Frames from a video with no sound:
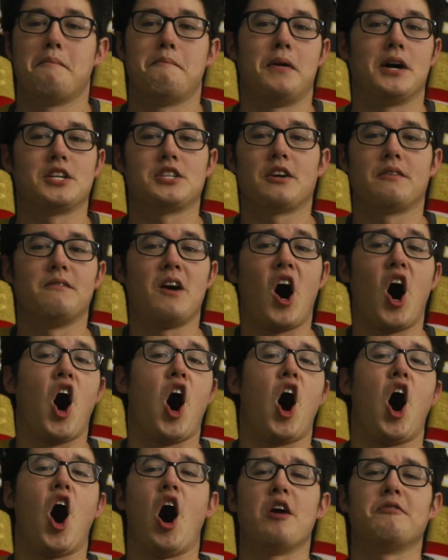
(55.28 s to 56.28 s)
a bunch of
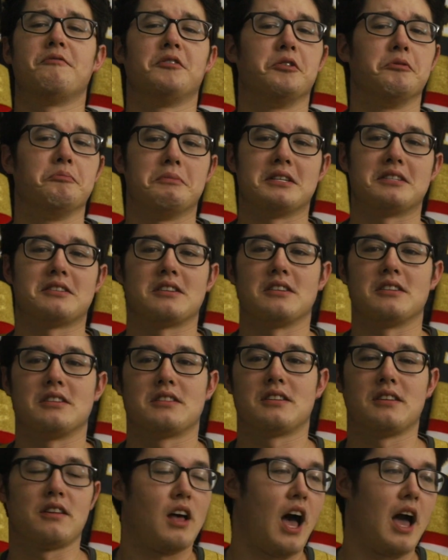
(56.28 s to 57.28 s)
awful
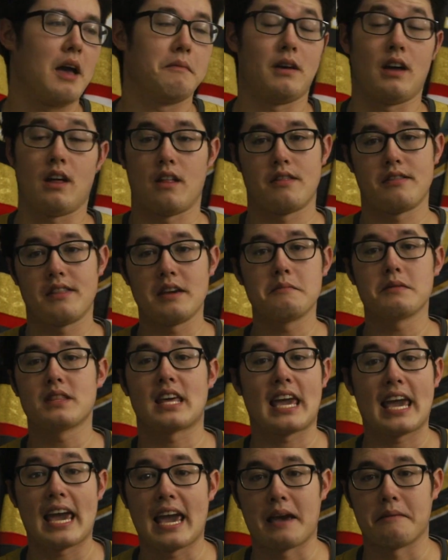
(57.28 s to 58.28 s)
misses. I'm a theme of
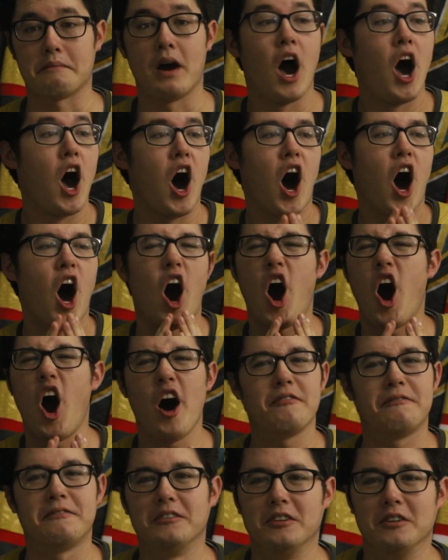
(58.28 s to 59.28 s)
the game
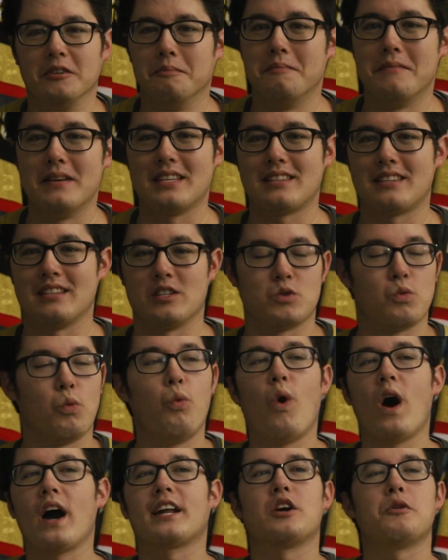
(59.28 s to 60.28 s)
awful misses,
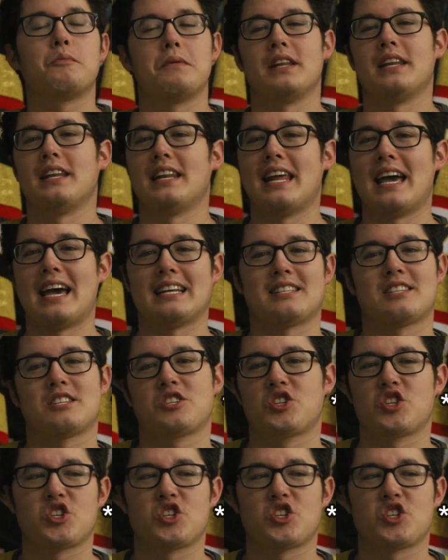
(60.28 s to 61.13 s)
wide open nets,